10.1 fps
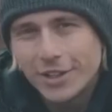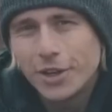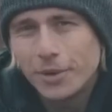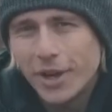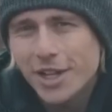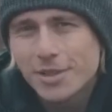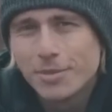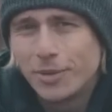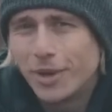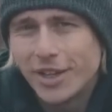don't ask
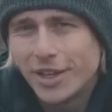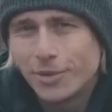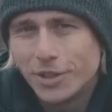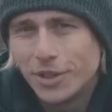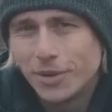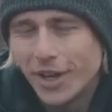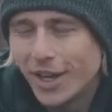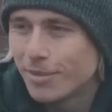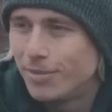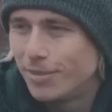me why they would do
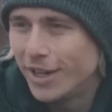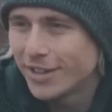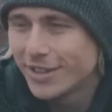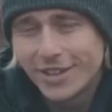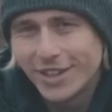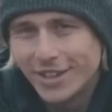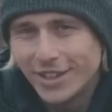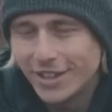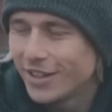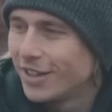that, but they
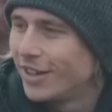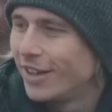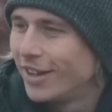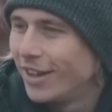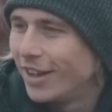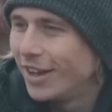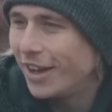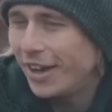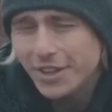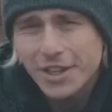did.
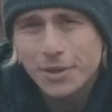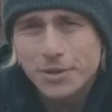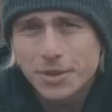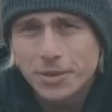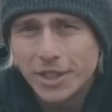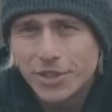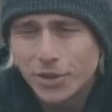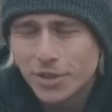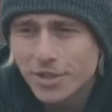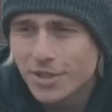I think it was a great
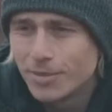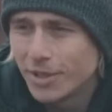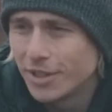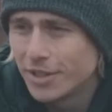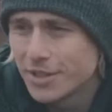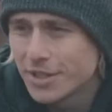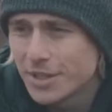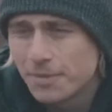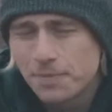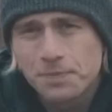choice
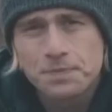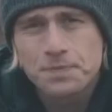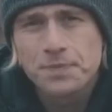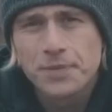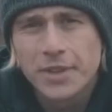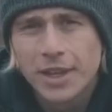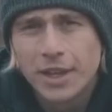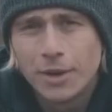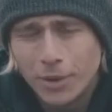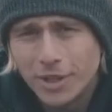because,
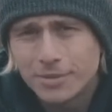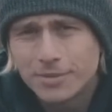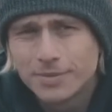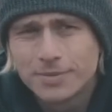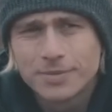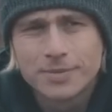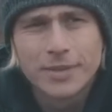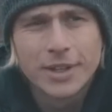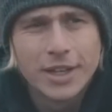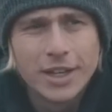well,
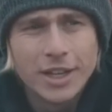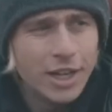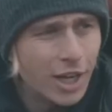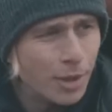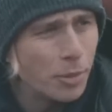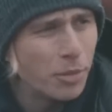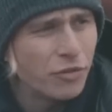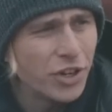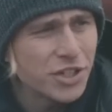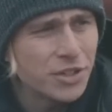I'm a
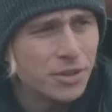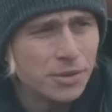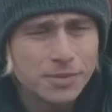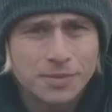professional.